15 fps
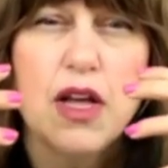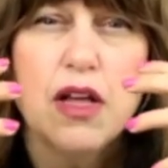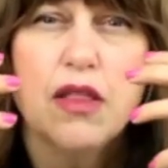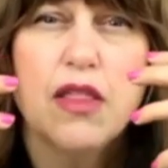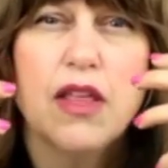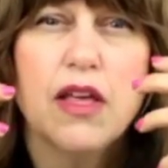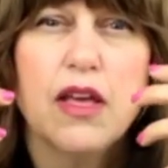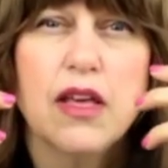
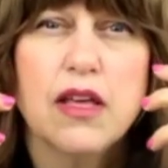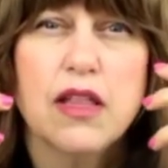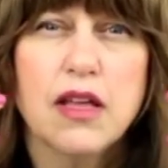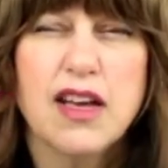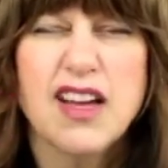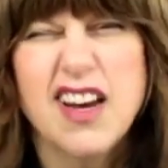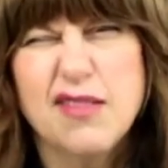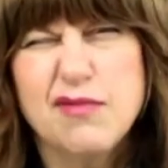the
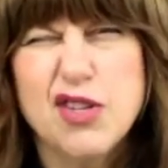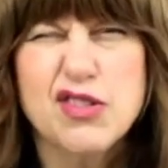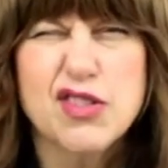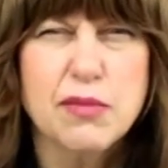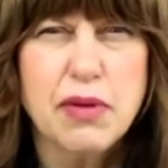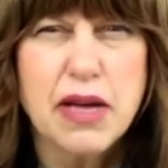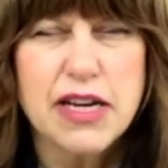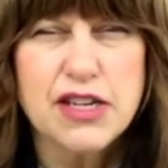and I'm using
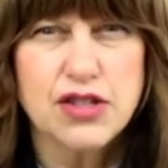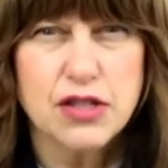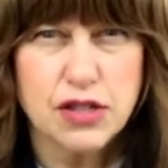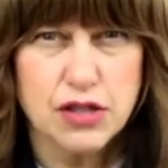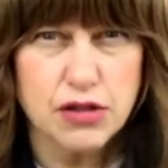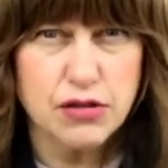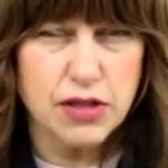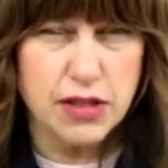patience
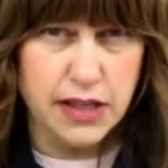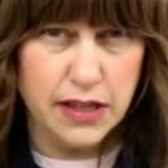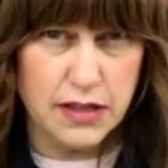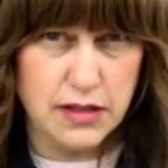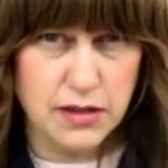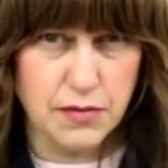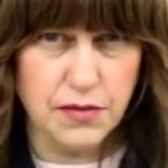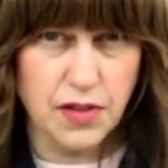loosely because
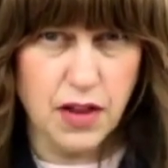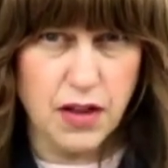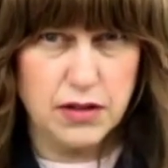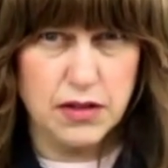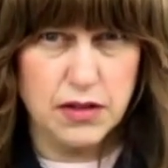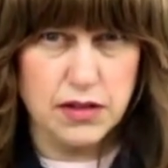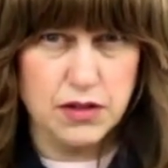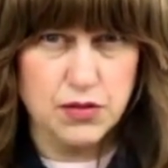
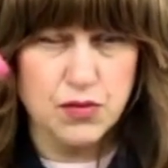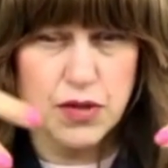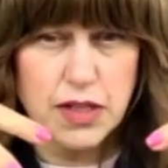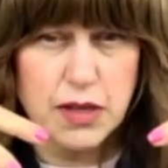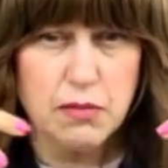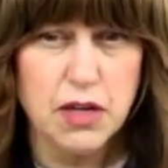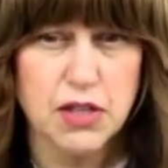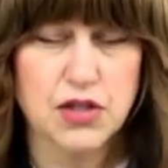savlanus is really
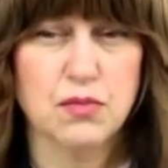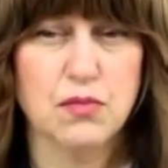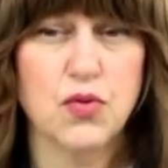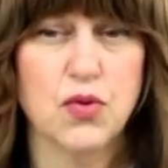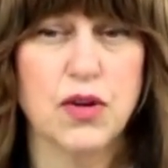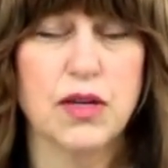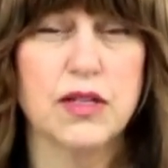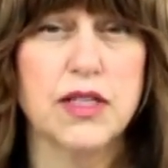much
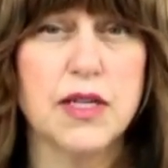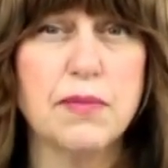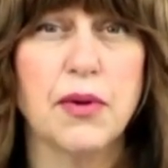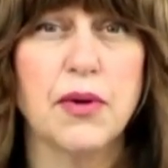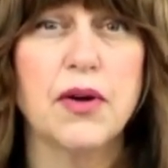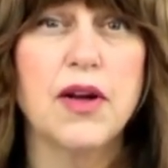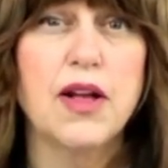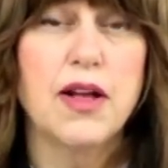more and deeper,
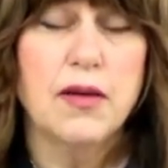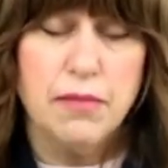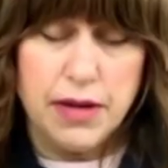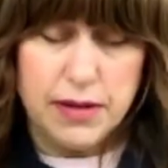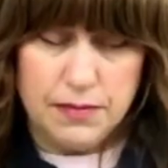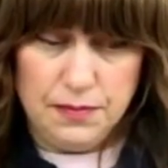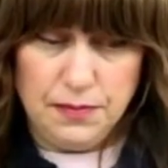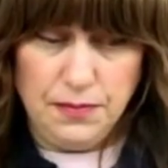but
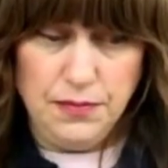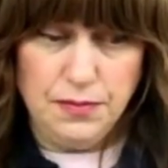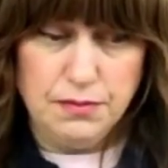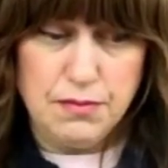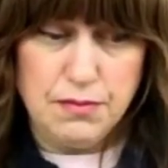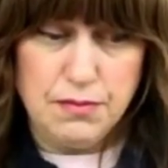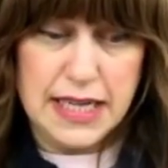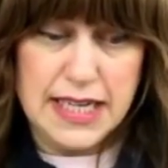
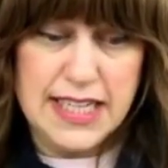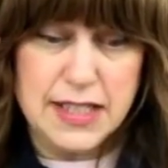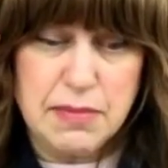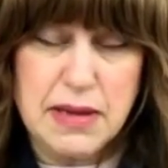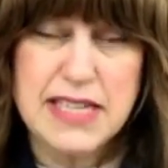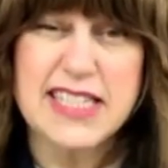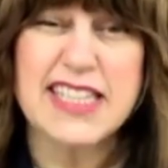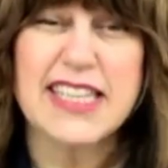but it's
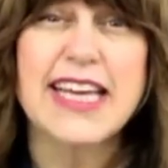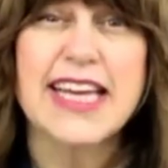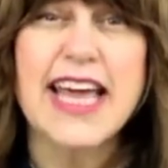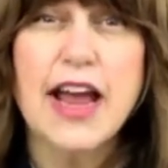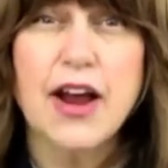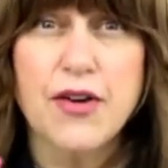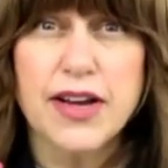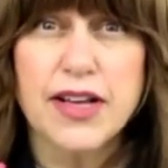basically
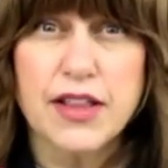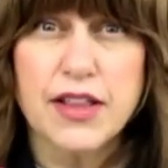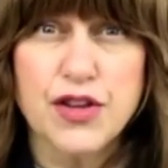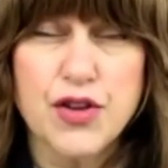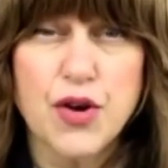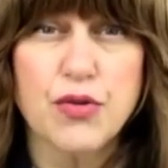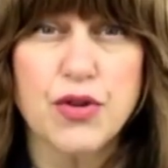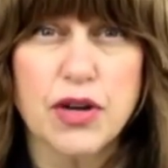carrying the
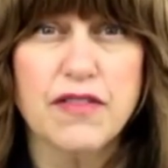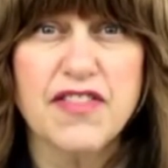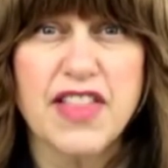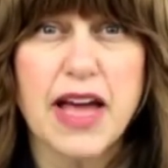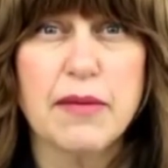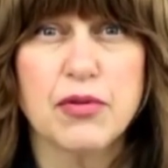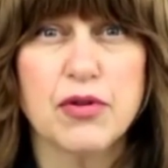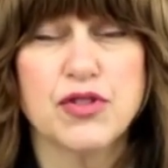yoke of that
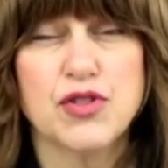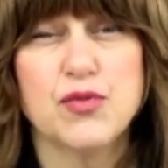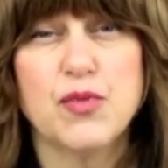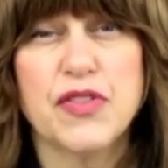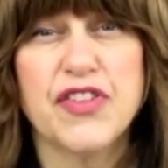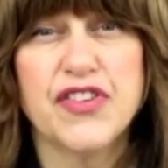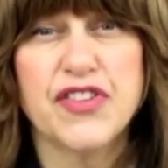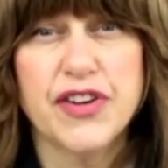person when
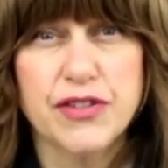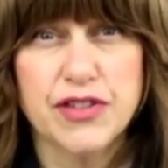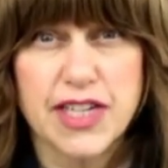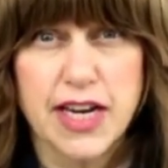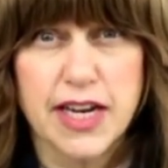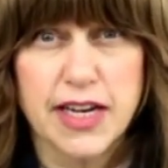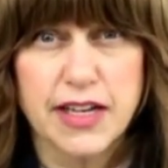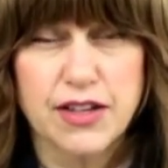they're
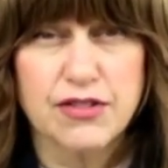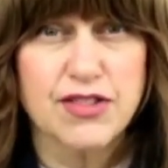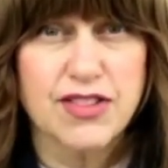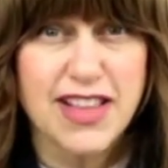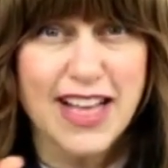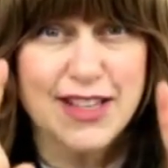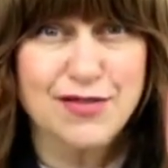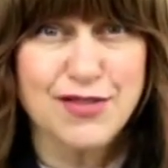irritating you. So
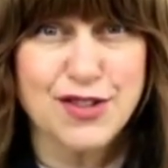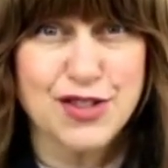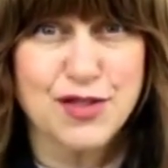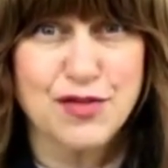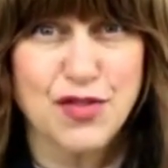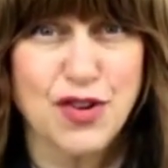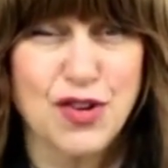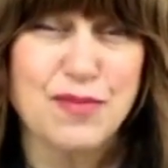that's first of
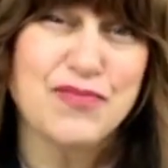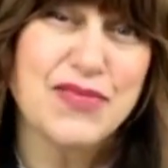all.